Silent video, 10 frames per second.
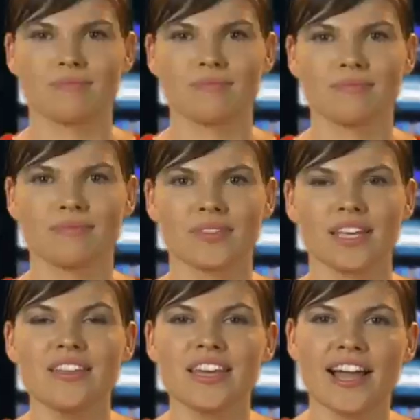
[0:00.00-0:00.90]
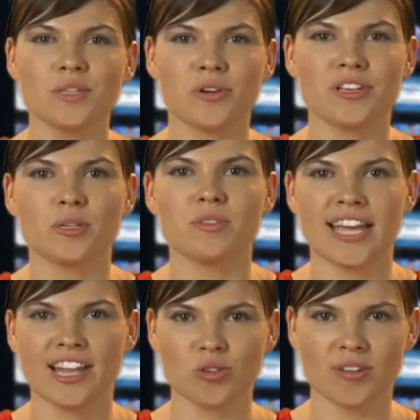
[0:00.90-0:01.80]
Reuters, British
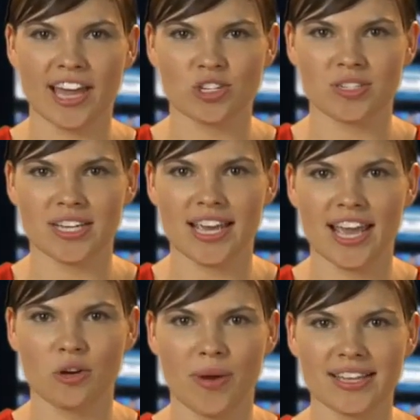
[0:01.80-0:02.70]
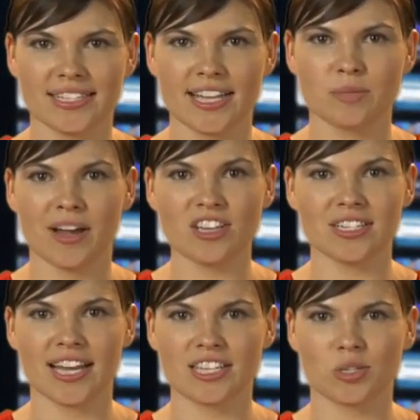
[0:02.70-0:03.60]
Foreign Minister Dominic Raab is set
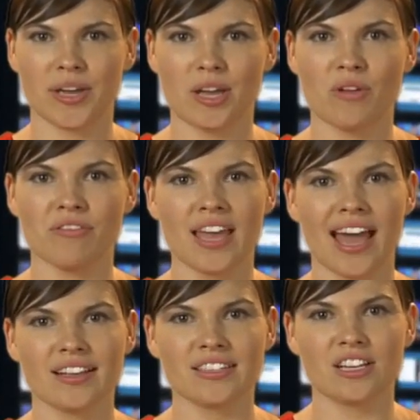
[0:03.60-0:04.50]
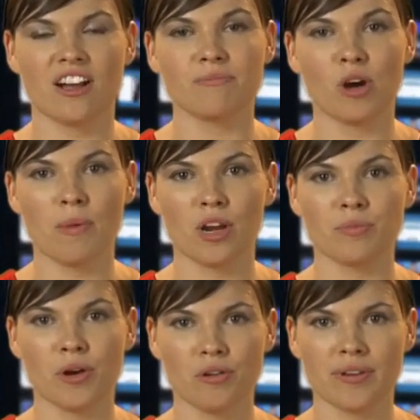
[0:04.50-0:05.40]
to announce on Thursday that the
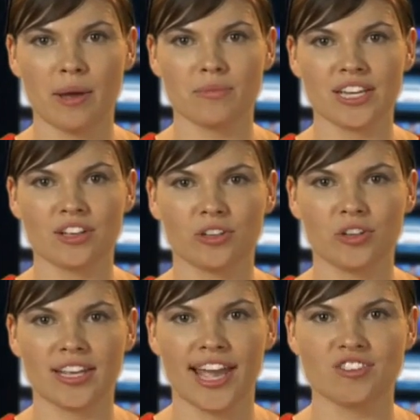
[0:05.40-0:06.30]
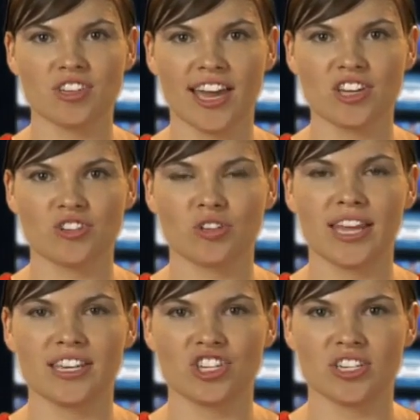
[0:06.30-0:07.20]
lockdown in the country will stay
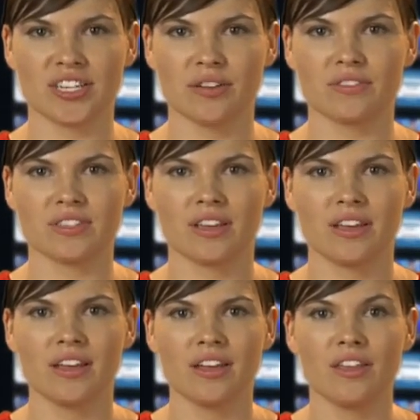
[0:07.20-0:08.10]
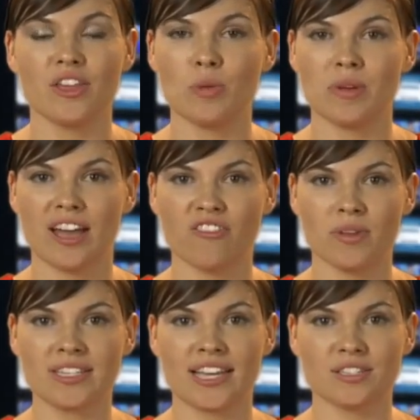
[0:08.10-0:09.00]
in place until at least May
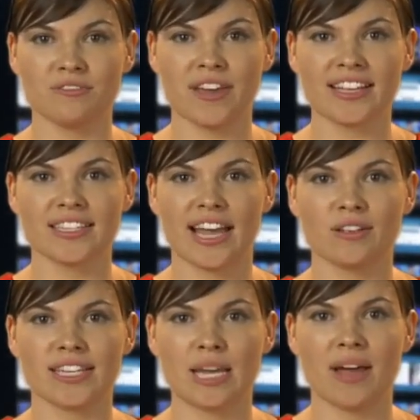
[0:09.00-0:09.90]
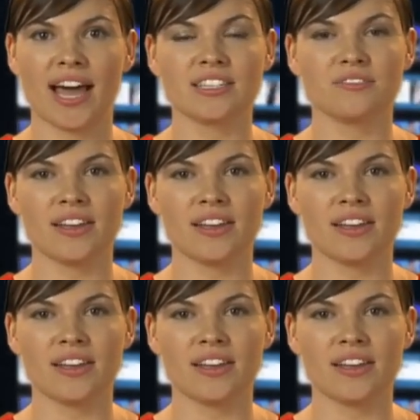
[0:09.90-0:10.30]
7, The Times reported.